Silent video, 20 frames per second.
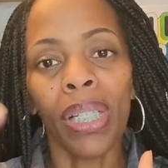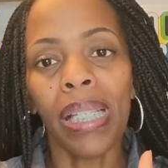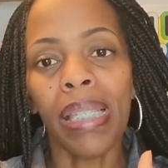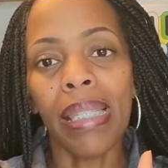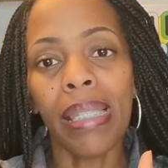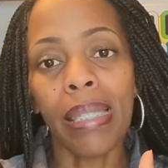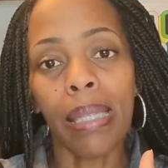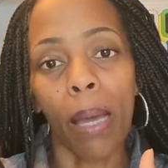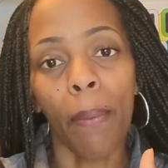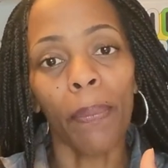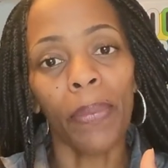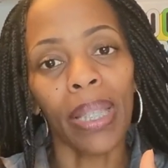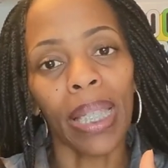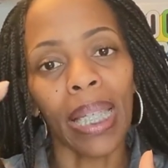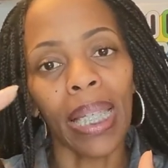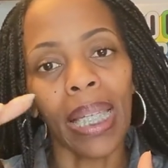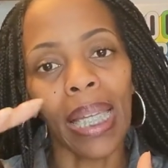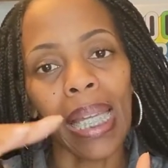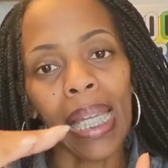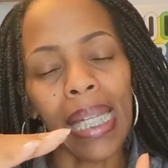
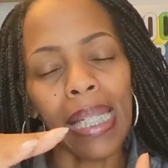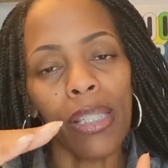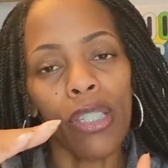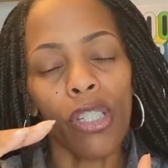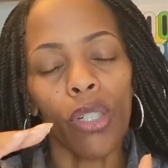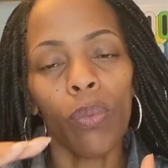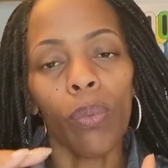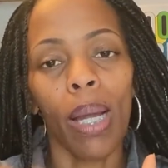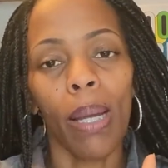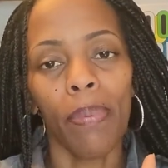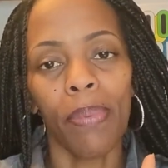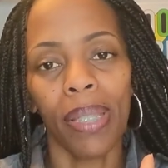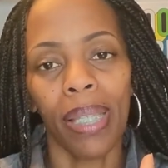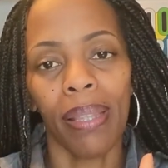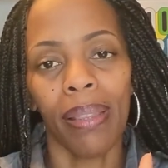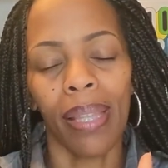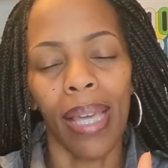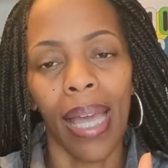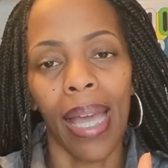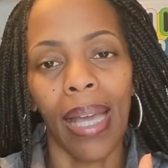Something
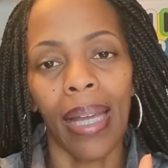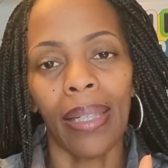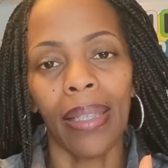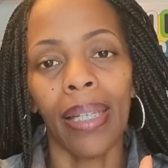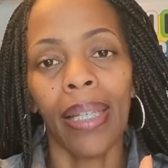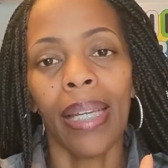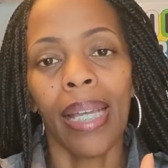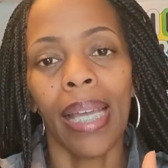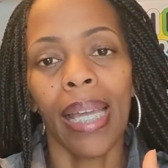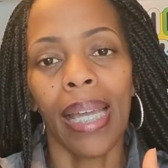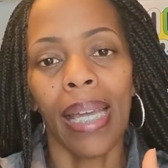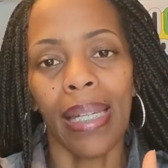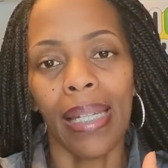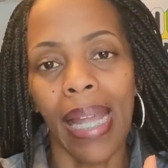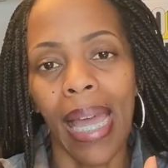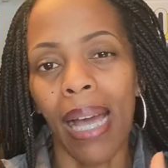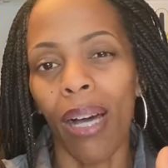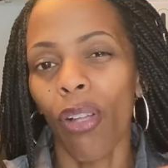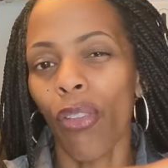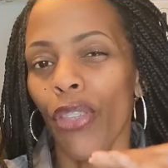interrupted that, and
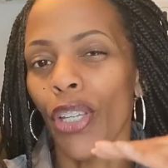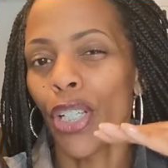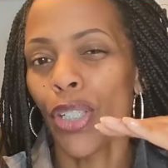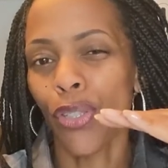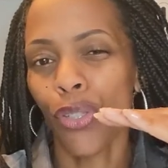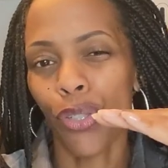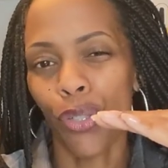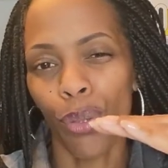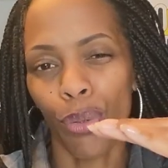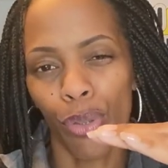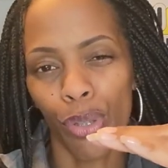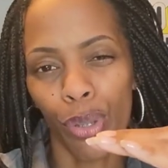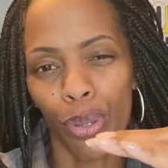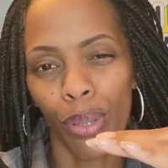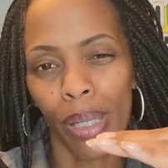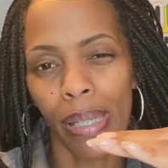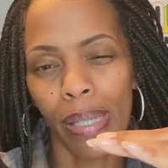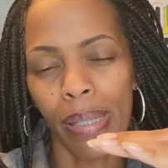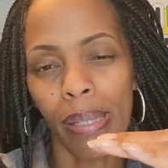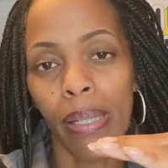now there's no
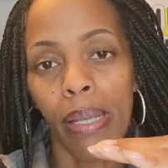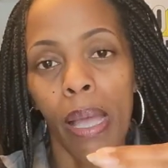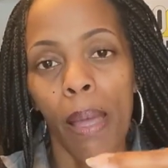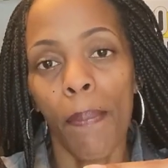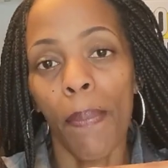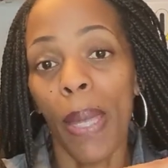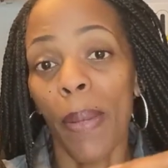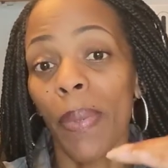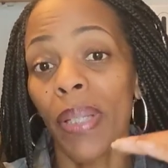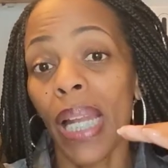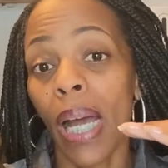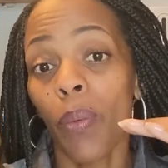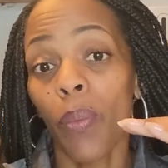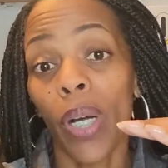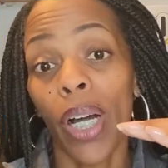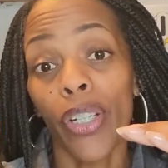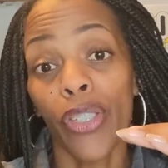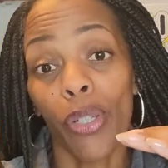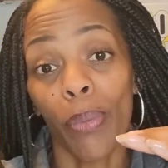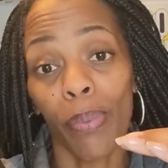trust. Maybe not
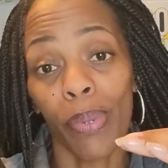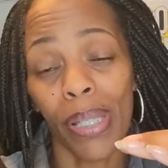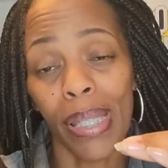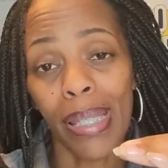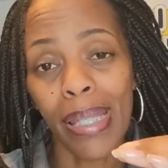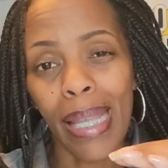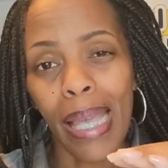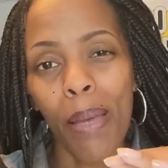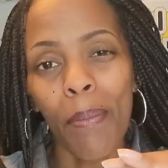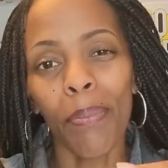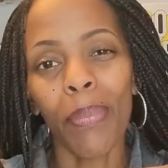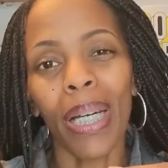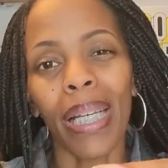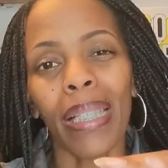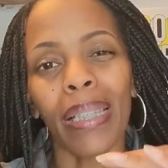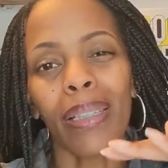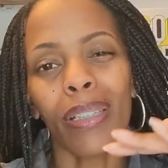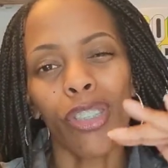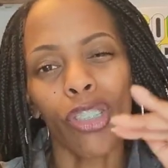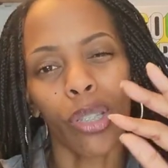100%,
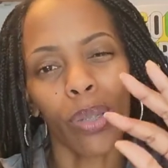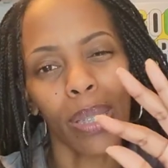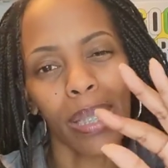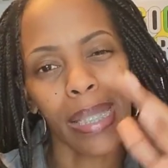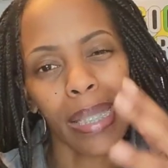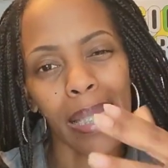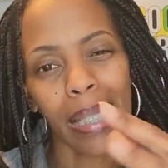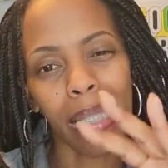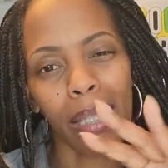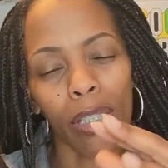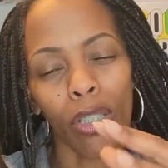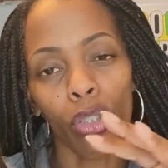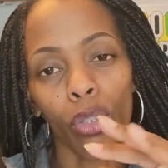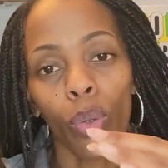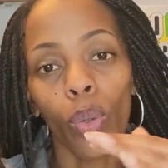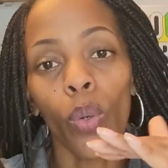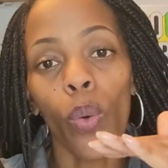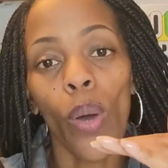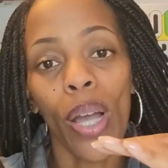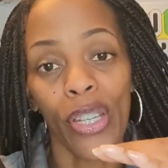but trust is a
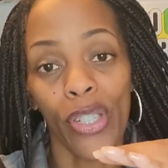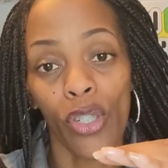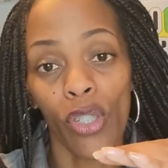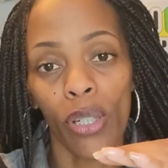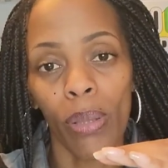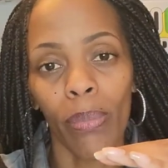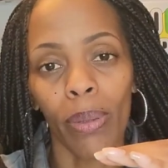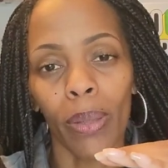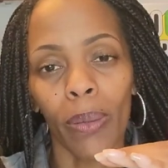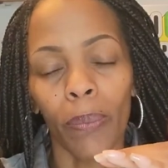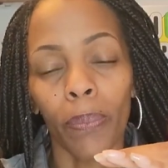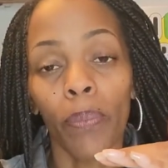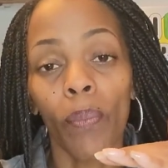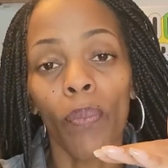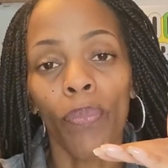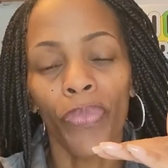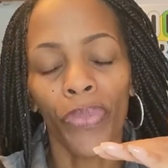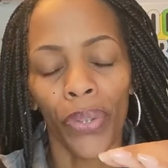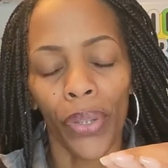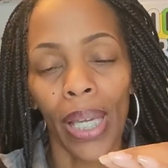little questionable,
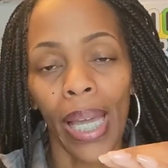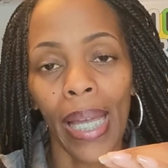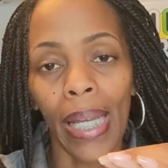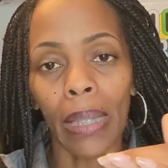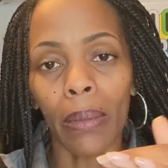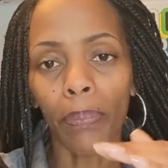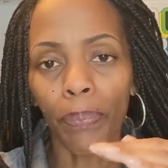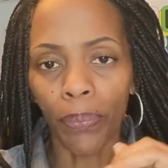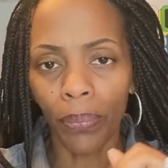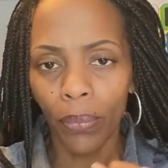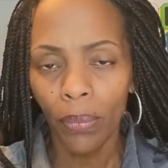okay?